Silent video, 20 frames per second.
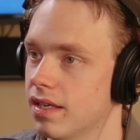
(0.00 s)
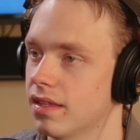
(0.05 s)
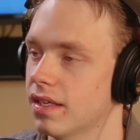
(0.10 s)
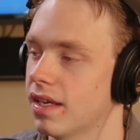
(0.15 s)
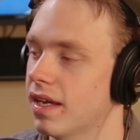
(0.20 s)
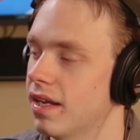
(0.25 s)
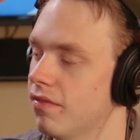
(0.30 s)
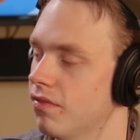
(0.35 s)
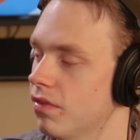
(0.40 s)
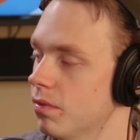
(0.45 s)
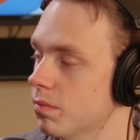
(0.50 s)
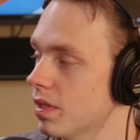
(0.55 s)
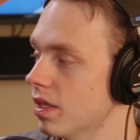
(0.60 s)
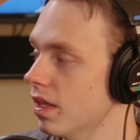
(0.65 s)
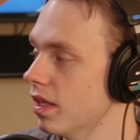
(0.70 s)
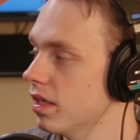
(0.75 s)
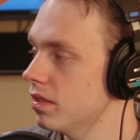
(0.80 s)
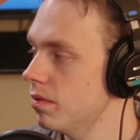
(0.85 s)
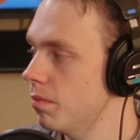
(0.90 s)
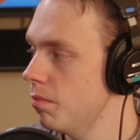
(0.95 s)
the kind of films I
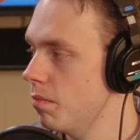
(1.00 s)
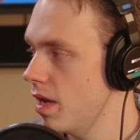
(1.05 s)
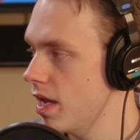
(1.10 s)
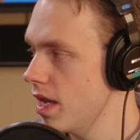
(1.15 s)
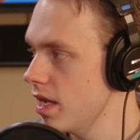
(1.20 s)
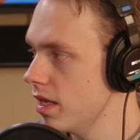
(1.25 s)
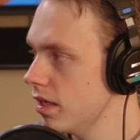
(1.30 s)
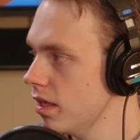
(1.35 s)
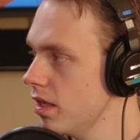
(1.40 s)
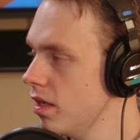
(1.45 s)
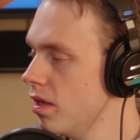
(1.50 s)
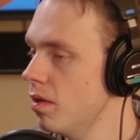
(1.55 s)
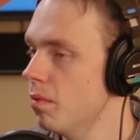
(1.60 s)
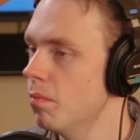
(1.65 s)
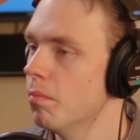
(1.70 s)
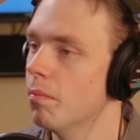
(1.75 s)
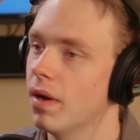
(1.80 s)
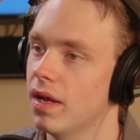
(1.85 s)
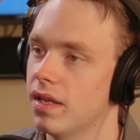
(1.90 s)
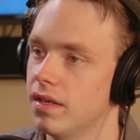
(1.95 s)
like to make,
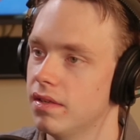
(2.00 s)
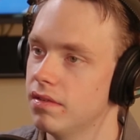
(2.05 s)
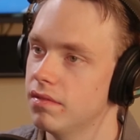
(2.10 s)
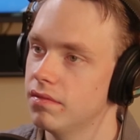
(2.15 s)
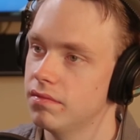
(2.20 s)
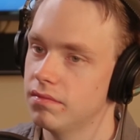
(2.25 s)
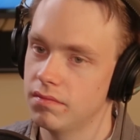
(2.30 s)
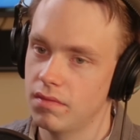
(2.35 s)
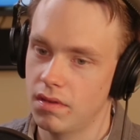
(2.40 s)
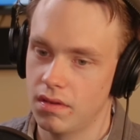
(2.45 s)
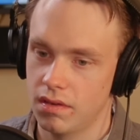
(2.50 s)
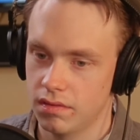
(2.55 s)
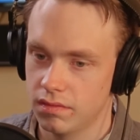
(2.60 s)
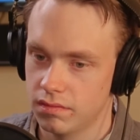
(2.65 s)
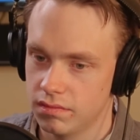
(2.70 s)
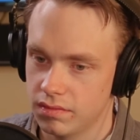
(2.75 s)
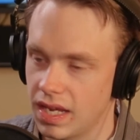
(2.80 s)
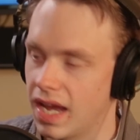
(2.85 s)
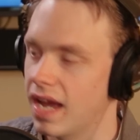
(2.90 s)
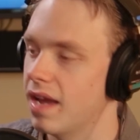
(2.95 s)
but
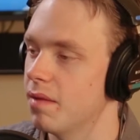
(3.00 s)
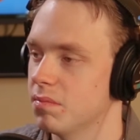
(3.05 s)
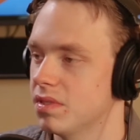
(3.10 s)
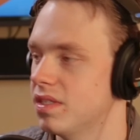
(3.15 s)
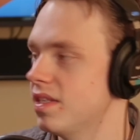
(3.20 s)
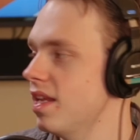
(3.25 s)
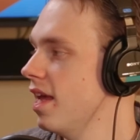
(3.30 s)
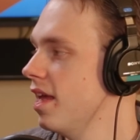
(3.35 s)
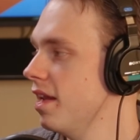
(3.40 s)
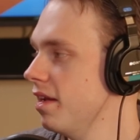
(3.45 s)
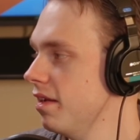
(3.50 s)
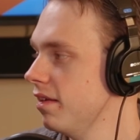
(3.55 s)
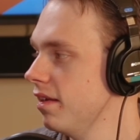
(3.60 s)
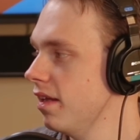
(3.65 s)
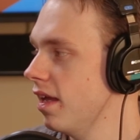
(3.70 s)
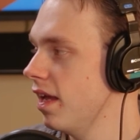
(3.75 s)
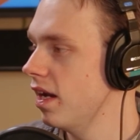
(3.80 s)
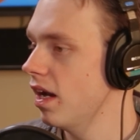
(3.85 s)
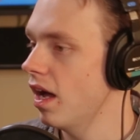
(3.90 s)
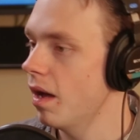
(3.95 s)
times 10
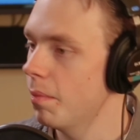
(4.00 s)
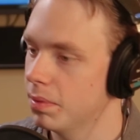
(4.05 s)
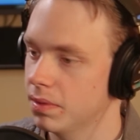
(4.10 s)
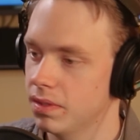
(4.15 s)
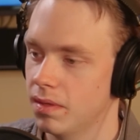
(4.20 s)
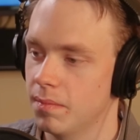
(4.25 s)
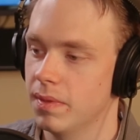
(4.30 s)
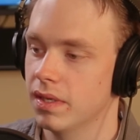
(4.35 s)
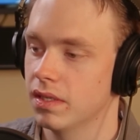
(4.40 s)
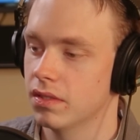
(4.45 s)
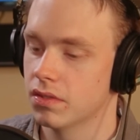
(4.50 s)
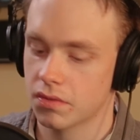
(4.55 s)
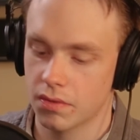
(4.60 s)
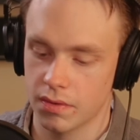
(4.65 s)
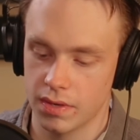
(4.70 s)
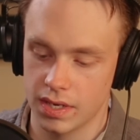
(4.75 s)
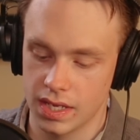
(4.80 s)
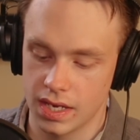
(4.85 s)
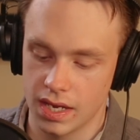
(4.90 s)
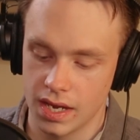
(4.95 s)
and up on the big
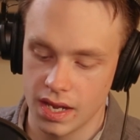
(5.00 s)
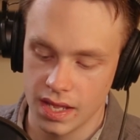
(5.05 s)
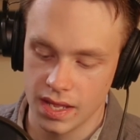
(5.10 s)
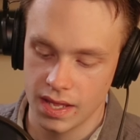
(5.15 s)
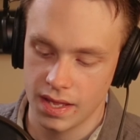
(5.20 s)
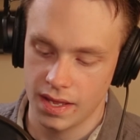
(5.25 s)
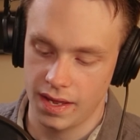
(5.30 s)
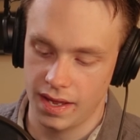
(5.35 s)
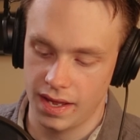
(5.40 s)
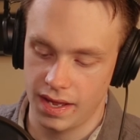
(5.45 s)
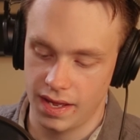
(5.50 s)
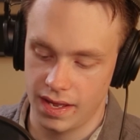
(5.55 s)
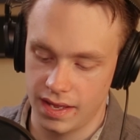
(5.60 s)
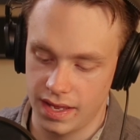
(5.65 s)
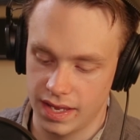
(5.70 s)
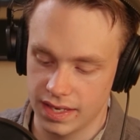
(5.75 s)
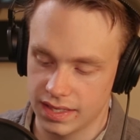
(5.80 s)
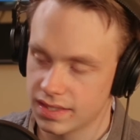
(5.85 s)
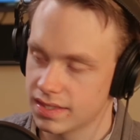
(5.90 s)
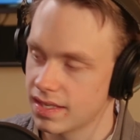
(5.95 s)
screen,
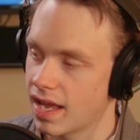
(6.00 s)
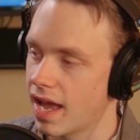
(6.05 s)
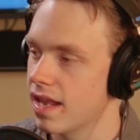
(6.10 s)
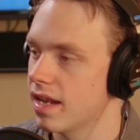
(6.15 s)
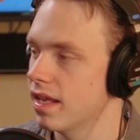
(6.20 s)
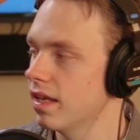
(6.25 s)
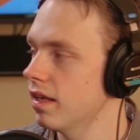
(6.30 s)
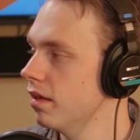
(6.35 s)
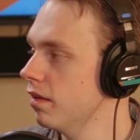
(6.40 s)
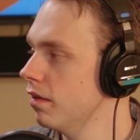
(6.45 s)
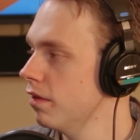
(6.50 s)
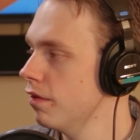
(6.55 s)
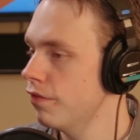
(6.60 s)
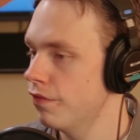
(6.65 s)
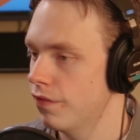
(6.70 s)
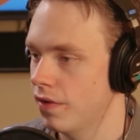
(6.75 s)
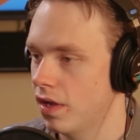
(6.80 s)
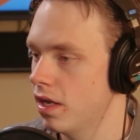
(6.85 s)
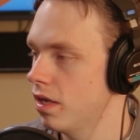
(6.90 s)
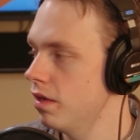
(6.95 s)
exciting,
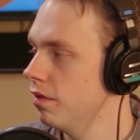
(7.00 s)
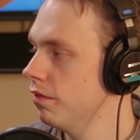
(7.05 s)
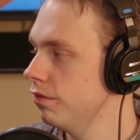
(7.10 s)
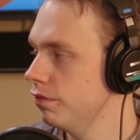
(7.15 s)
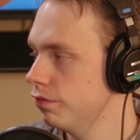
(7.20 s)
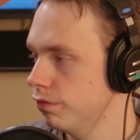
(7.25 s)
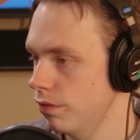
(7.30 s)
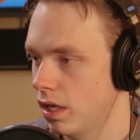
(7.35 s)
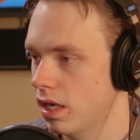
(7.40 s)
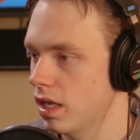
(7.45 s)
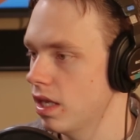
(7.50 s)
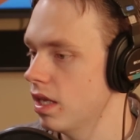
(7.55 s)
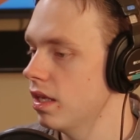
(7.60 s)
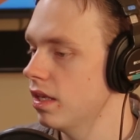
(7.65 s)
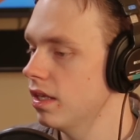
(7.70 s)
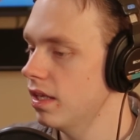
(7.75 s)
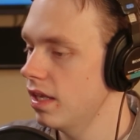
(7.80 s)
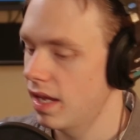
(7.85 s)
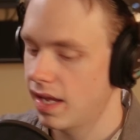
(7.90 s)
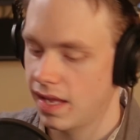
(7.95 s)
fun,
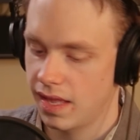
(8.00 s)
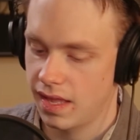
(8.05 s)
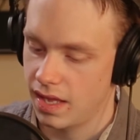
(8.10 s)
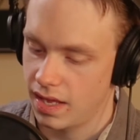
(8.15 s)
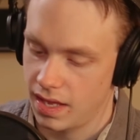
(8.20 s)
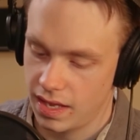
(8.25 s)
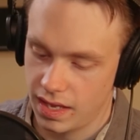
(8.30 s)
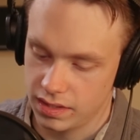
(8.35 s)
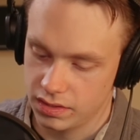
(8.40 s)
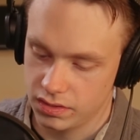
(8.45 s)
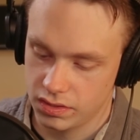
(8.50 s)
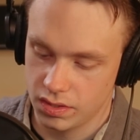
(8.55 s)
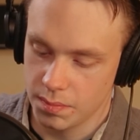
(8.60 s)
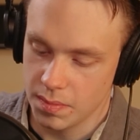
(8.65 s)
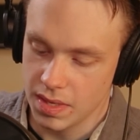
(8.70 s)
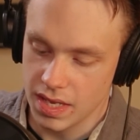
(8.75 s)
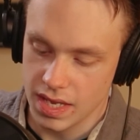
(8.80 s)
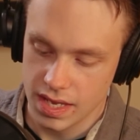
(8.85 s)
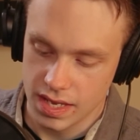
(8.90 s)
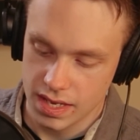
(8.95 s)
funny. To
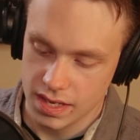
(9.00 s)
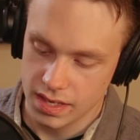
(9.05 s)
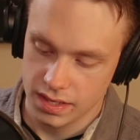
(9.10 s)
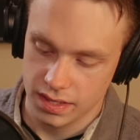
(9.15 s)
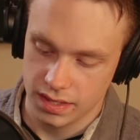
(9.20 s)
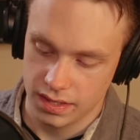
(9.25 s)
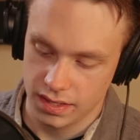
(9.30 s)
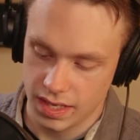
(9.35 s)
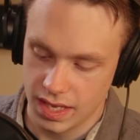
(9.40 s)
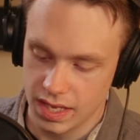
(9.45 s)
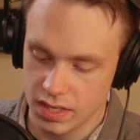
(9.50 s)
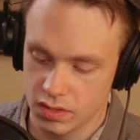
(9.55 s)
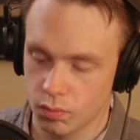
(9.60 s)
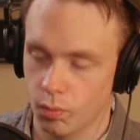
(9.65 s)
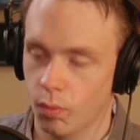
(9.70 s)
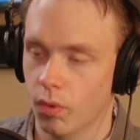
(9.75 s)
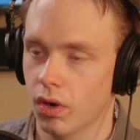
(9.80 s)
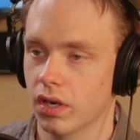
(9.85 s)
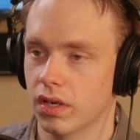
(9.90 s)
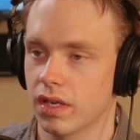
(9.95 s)
me, his
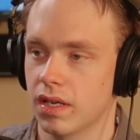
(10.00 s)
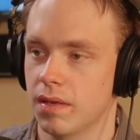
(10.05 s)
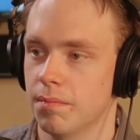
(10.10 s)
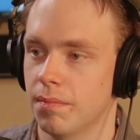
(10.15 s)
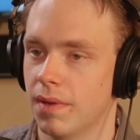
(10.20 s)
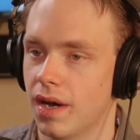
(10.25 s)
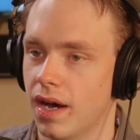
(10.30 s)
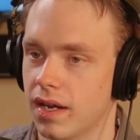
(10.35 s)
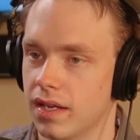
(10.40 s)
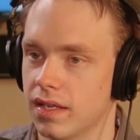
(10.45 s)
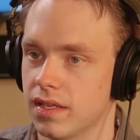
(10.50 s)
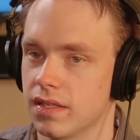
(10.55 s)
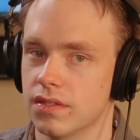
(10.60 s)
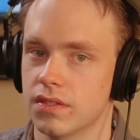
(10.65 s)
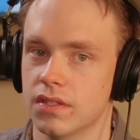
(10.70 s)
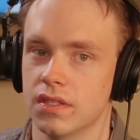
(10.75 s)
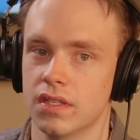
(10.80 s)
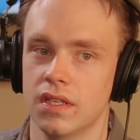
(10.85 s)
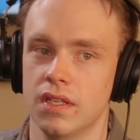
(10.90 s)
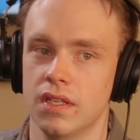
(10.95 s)
work embodies